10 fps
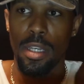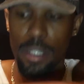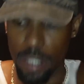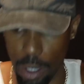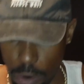
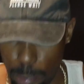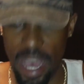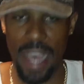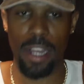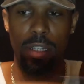This whole
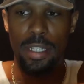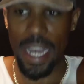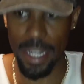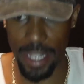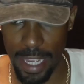pack of
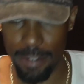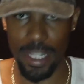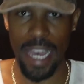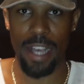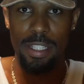
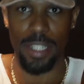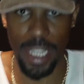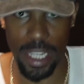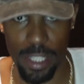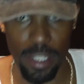98,000
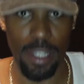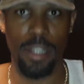niggas,